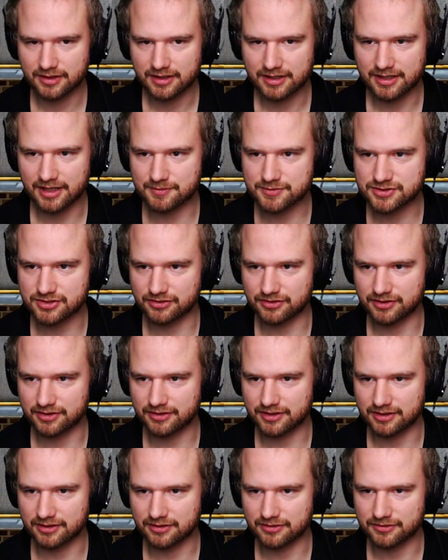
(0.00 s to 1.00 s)
Yeah, I'm sorry, you
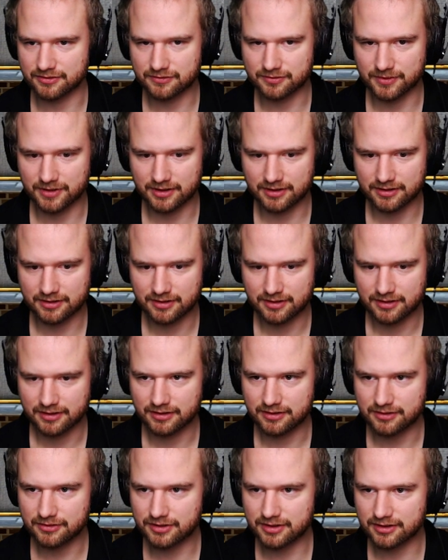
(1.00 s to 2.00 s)
can go as well.
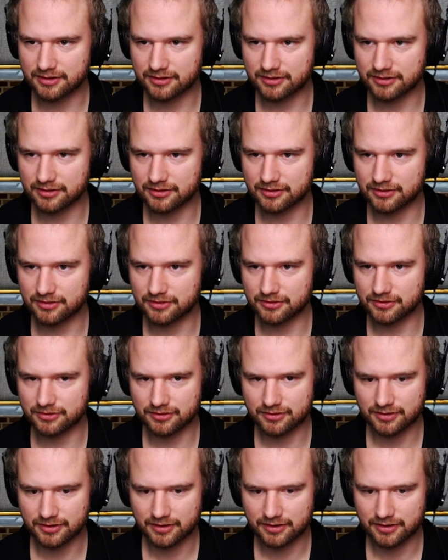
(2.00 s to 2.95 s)
You can go,